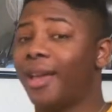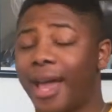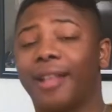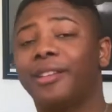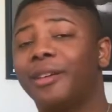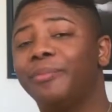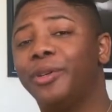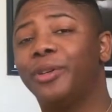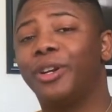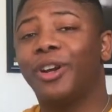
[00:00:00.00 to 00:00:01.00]
at the
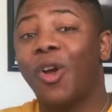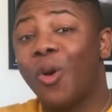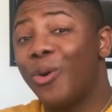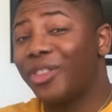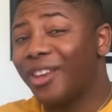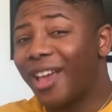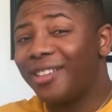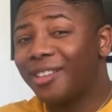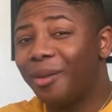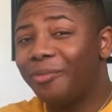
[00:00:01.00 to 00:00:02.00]
computer with a
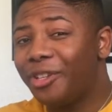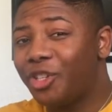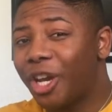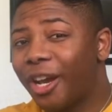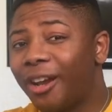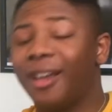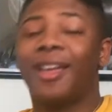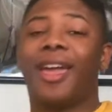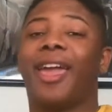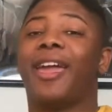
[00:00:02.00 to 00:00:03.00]
nice comfy chair
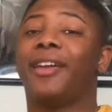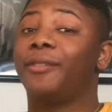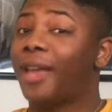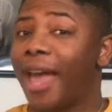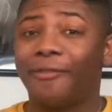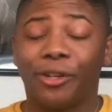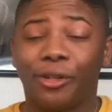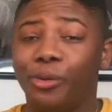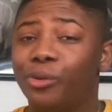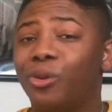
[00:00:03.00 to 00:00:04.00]
and having
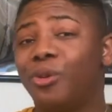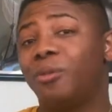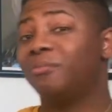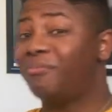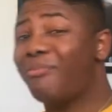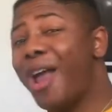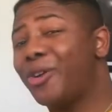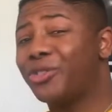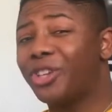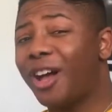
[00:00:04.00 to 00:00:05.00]
Google,
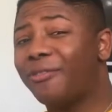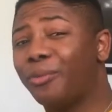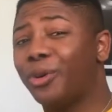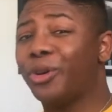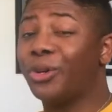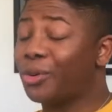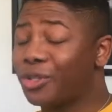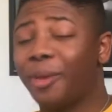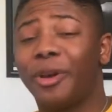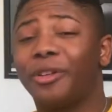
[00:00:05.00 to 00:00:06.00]
Microsoft Word, or
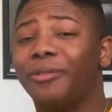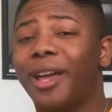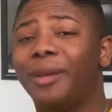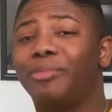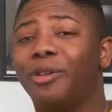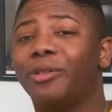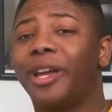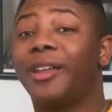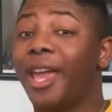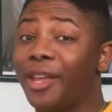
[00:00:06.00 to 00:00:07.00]
some other writing
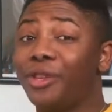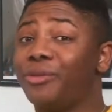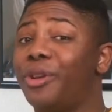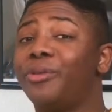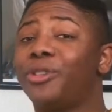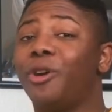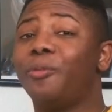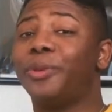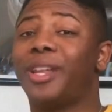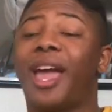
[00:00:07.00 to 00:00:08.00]
program and your notes
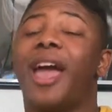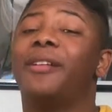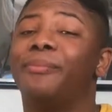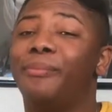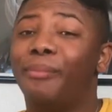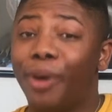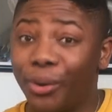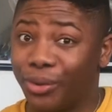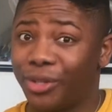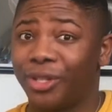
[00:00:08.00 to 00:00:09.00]
open at
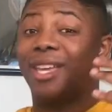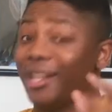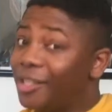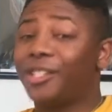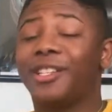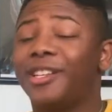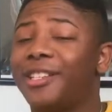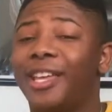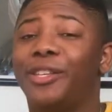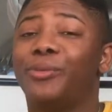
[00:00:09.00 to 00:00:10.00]
most. And it's just going to
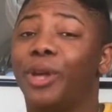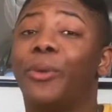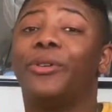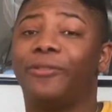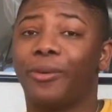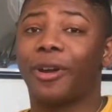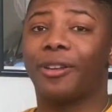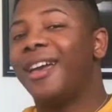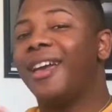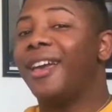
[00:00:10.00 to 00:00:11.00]
take you going for it.
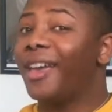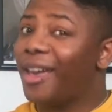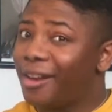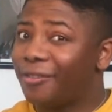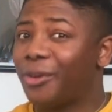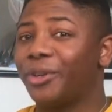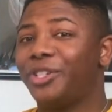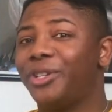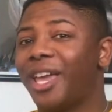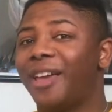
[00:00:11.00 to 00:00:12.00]
And of course,
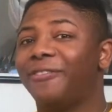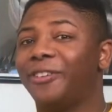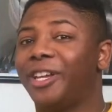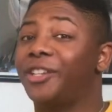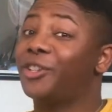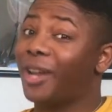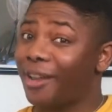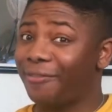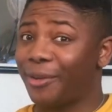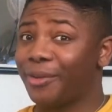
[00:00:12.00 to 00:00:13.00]
you can't forget your
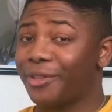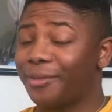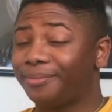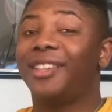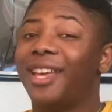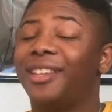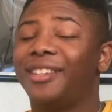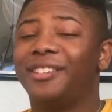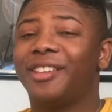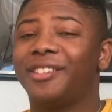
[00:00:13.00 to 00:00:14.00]
headphones. And that
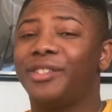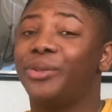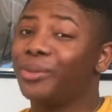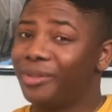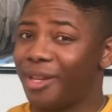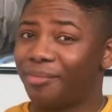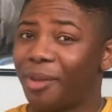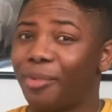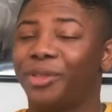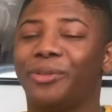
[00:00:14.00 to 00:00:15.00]
leads us to tip
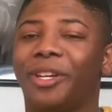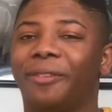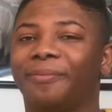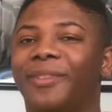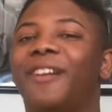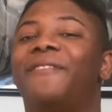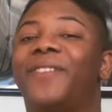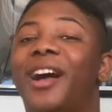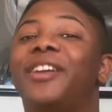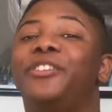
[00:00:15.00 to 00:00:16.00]
number 3,
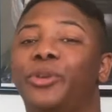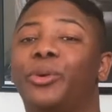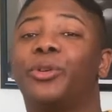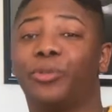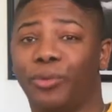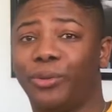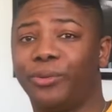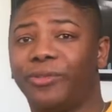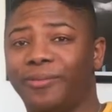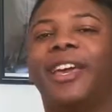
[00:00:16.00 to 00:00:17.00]
find your groove.
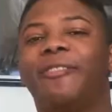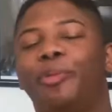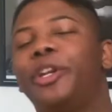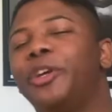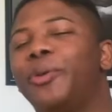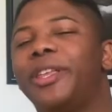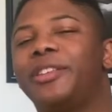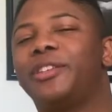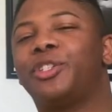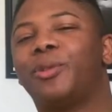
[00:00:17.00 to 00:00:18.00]
If putting away the
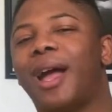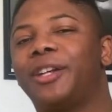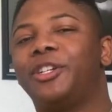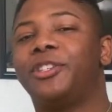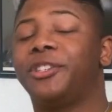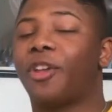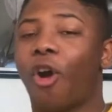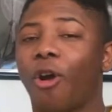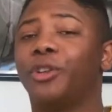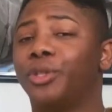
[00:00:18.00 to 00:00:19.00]
distractions is the
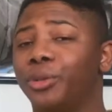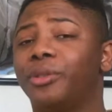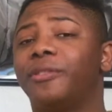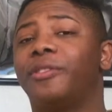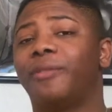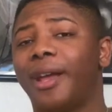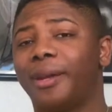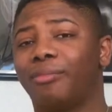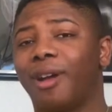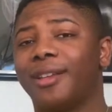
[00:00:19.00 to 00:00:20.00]
hard truth of the writing
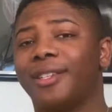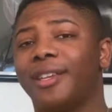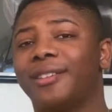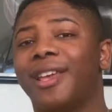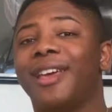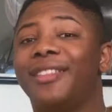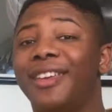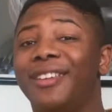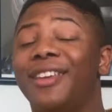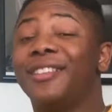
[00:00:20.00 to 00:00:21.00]
process,
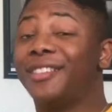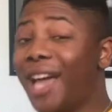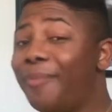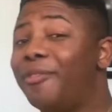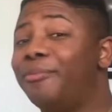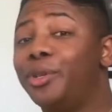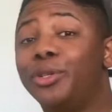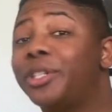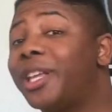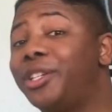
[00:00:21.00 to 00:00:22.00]
then the type of
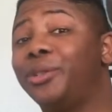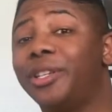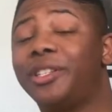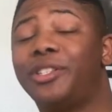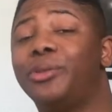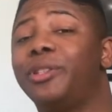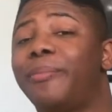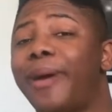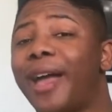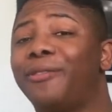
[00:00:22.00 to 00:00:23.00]
music that you listen to in the
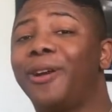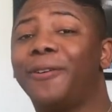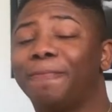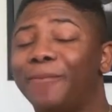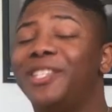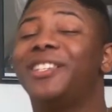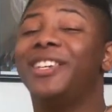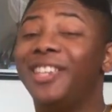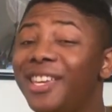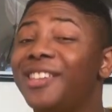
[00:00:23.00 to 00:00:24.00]
background is
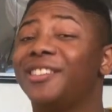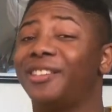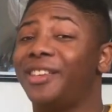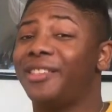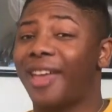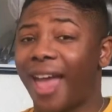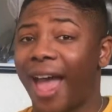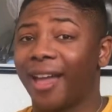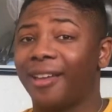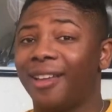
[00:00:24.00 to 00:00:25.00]
easily the
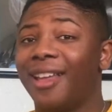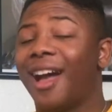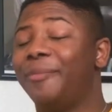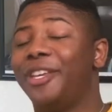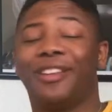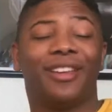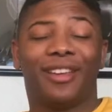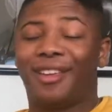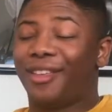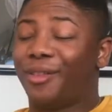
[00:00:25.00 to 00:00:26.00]
hack. I mean,
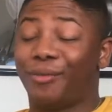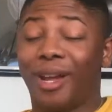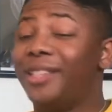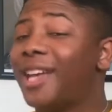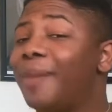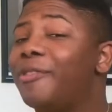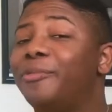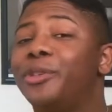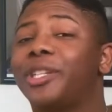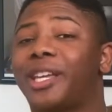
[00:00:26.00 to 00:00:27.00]
the right type of
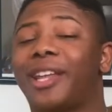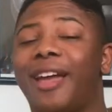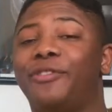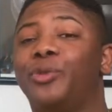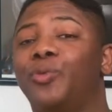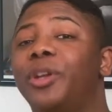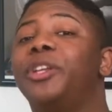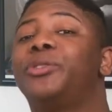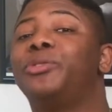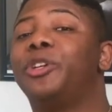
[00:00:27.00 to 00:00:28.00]
music can have you running
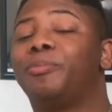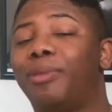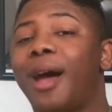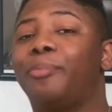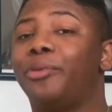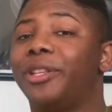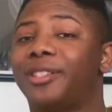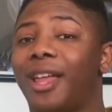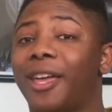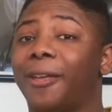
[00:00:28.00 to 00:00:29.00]
through your plot points
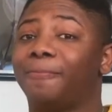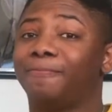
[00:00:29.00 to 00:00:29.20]
like,